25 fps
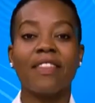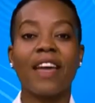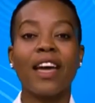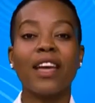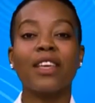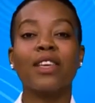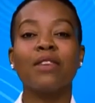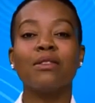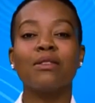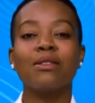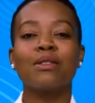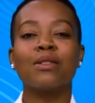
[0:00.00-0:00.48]

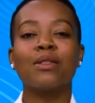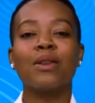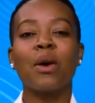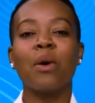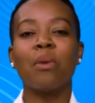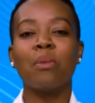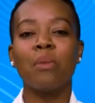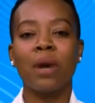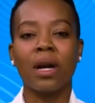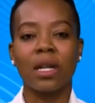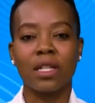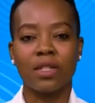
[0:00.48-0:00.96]
Thank you
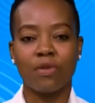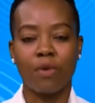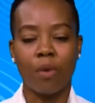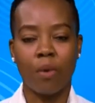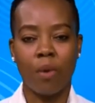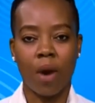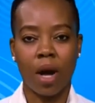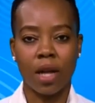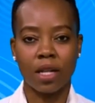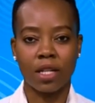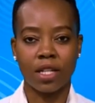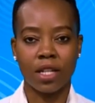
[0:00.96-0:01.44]
so much
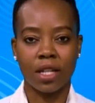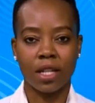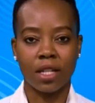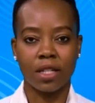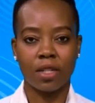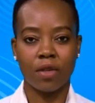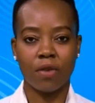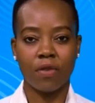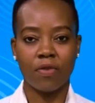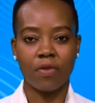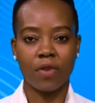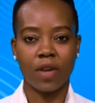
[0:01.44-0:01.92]
for
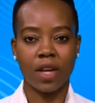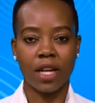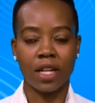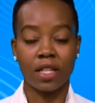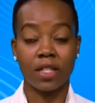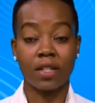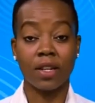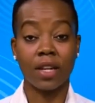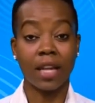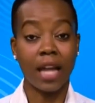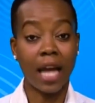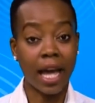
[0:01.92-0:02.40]
watching. Don't
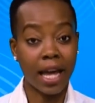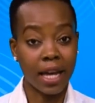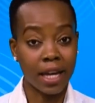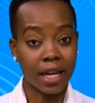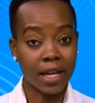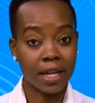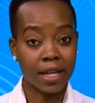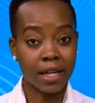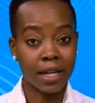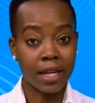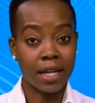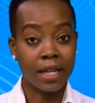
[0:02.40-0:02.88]
forget to
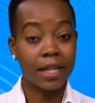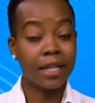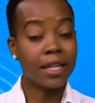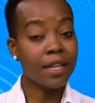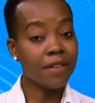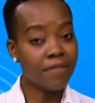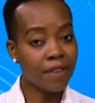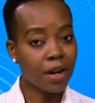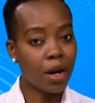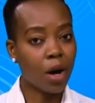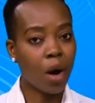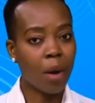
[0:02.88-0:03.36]
like,
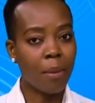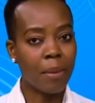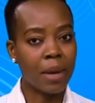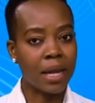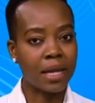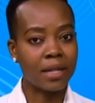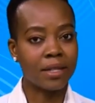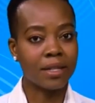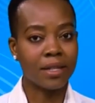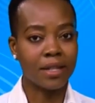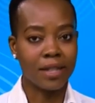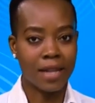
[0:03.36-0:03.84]
leave a
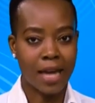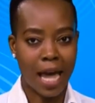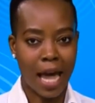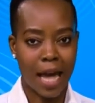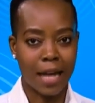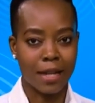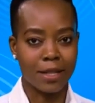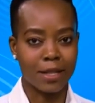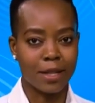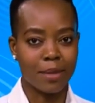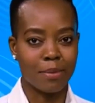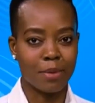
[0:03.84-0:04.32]
comment,
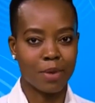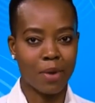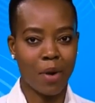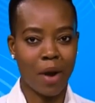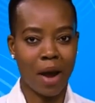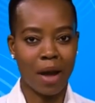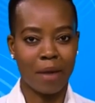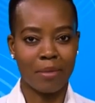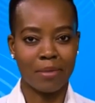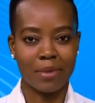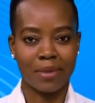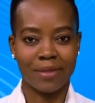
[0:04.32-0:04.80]
and
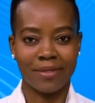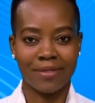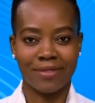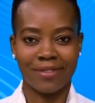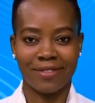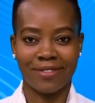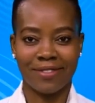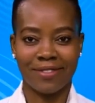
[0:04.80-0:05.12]
subscribe.